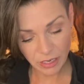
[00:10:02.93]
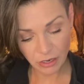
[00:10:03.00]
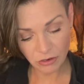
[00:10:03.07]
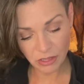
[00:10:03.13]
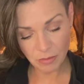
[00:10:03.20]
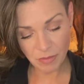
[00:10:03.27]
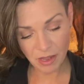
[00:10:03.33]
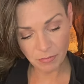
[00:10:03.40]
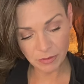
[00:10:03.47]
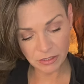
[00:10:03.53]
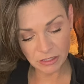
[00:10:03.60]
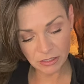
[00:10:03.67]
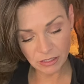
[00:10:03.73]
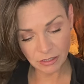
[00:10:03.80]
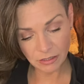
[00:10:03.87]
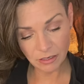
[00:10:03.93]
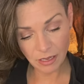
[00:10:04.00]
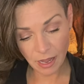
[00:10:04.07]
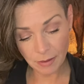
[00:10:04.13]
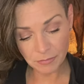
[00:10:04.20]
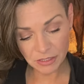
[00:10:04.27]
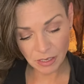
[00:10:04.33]
here. They may have
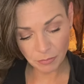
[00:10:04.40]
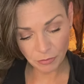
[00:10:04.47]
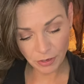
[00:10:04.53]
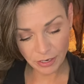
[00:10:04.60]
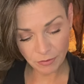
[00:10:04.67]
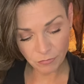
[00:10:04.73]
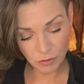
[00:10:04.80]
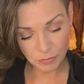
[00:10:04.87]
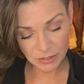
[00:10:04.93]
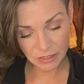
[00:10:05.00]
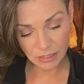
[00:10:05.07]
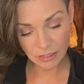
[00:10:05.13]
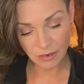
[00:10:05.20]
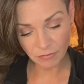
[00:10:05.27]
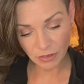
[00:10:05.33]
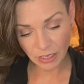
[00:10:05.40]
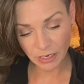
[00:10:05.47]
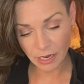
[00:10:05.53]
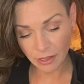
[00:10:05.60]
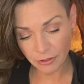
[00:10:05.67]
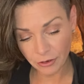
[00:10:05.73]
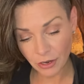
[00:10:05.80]
been separated from a significant
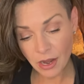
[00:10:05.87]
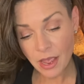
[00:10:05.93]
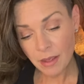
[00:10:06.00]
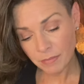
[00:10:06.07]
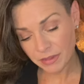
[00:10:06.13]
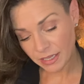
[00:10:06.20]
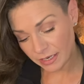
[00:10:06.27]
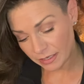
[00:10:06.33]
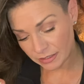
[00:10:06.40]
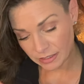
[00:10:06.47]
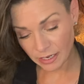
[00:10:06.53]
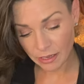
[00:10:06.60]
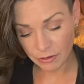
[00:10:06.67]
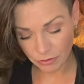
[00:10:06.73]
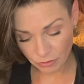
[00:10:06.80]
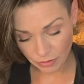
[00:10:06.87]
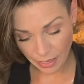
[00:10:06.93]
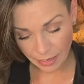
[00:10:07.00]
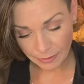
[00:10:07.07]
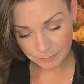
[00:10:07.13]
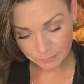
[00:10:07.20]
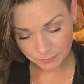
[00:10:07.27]
other, but they didn't tell you
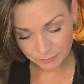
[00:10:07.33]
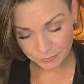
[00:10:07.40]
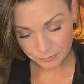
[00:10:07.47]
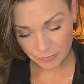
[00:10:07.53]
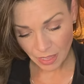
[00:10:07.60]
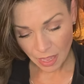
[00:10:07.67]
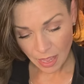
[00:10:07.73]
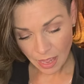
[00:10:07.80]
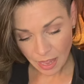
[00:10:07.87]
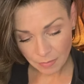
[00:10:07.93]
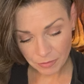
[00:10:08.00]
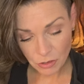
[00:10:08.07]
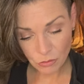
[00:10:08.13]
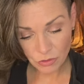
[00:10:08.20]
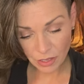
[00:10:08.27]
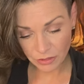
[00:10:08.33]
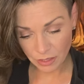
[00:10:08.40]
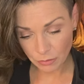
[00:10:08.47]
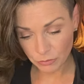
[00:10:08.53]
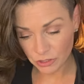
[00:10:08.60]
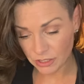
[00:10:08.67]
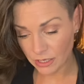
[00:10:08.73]
that. You thought they
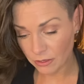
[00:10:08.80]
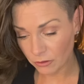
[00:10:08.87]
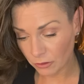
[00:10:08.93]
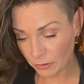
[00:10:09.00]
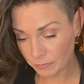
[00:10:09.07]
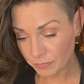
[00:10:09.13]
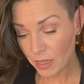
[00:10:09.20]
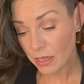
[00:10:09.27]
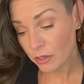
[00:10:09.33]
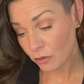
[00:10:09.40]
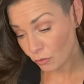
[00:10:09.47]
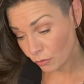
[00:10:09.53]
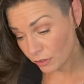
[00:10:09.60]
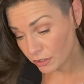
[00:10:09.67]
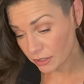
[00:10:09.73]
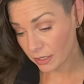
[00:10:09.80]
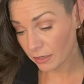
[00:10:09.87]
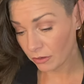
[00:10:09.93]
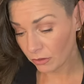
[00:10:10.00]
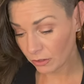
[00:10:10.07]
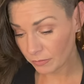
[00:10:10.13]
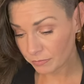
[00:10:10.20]
were single. You're
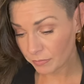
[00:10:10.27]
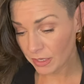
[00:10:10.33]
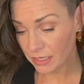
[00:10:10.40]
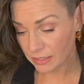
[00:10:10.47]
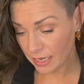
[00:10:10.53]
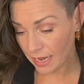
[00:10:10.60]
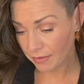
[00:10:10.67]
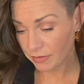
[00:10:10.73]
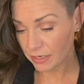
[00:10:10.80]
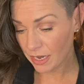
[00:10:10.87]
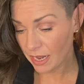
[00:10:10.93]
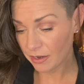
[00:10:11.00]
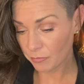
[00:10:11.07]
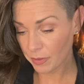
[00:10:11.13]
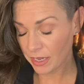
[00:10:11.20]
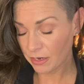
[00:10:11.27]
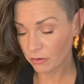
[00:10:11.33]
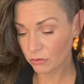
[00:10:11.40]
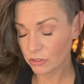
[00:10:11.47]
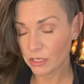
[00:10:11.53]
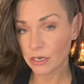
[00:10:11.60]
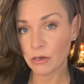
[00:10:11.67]
single because I have the Nine of
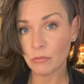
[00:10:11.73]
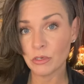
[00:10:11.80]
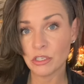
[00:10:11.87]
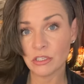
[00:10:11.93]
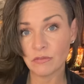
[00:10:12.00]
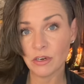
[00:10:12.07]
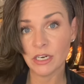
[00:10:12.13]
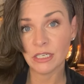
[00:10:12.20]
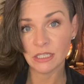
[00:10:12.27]
Pentacles here, which is very